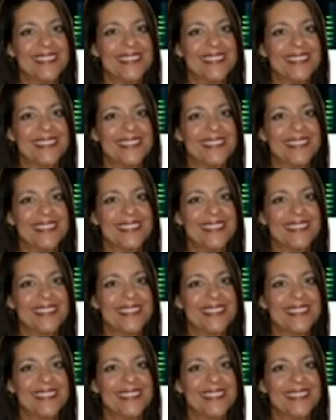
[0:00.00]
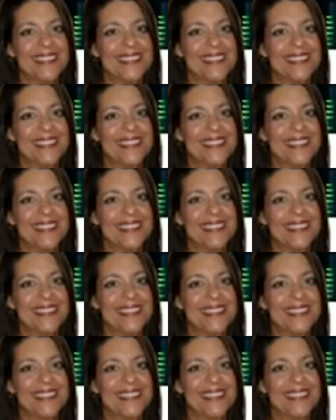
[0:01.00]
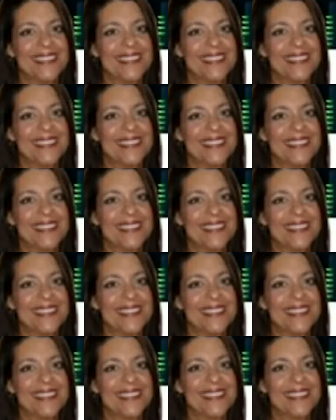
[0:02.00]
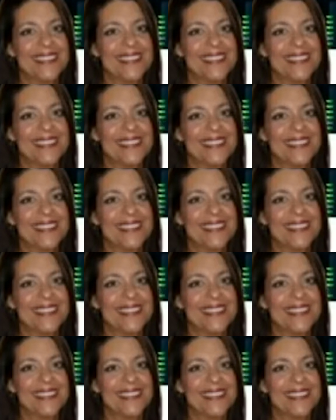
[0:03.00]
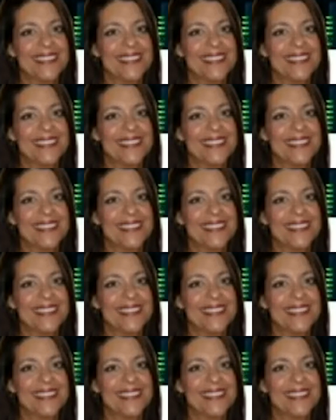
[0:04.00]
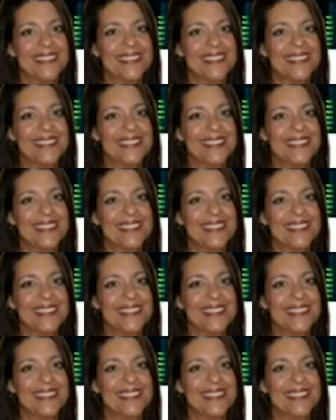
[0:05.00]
The person shown says nothing.